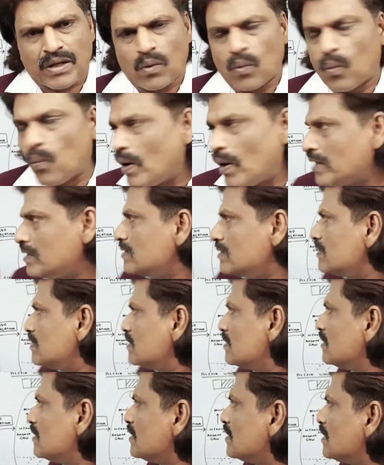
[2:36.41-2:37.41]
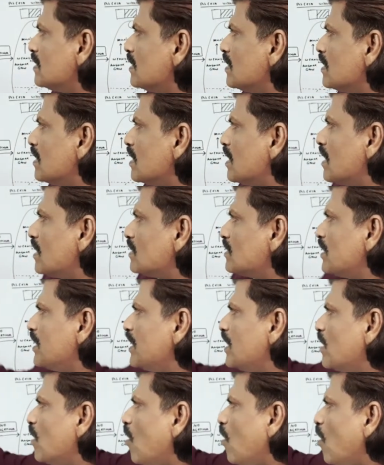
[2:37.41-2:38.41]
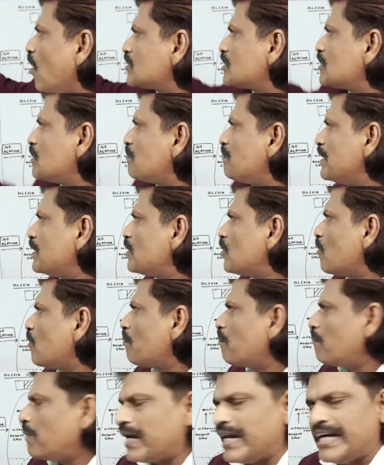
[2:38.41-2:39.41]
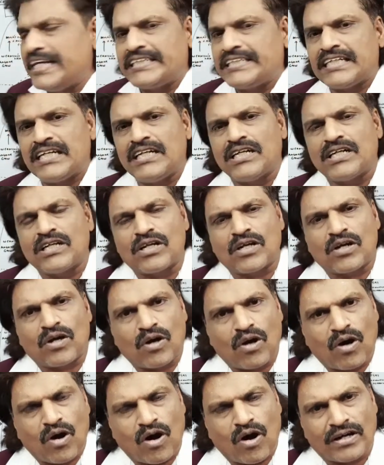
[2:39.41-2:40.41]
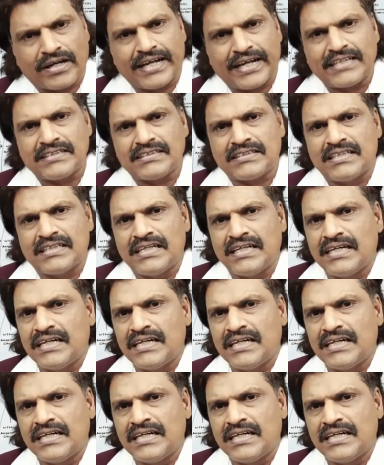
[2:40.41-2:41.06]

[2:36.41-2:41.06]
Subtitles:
One, the occipitoparietal cortex